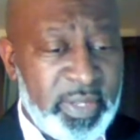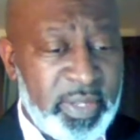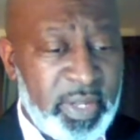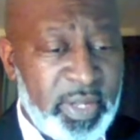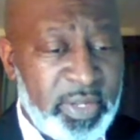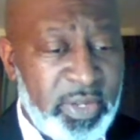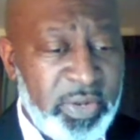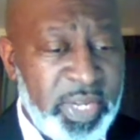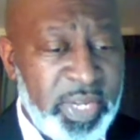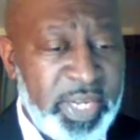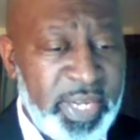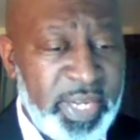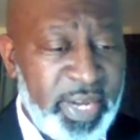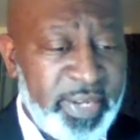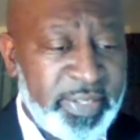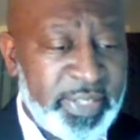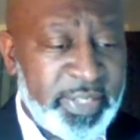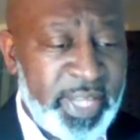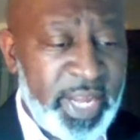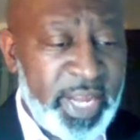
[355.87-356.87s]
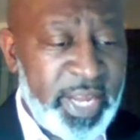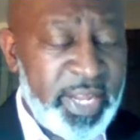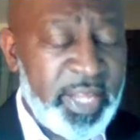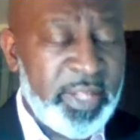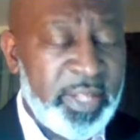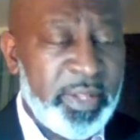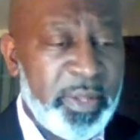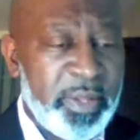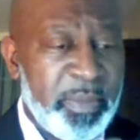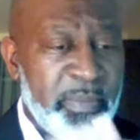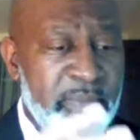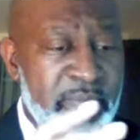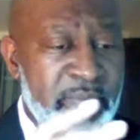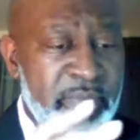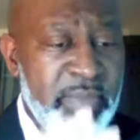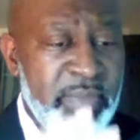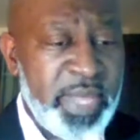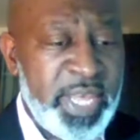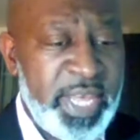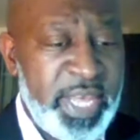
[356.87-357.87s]
you need to understand that
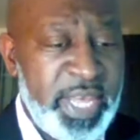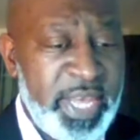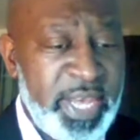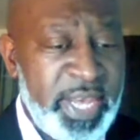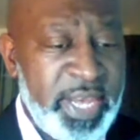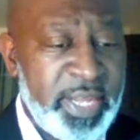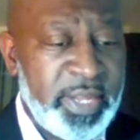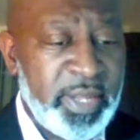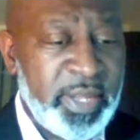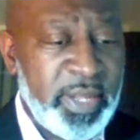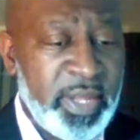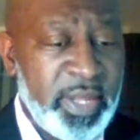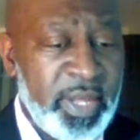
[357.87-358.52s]
men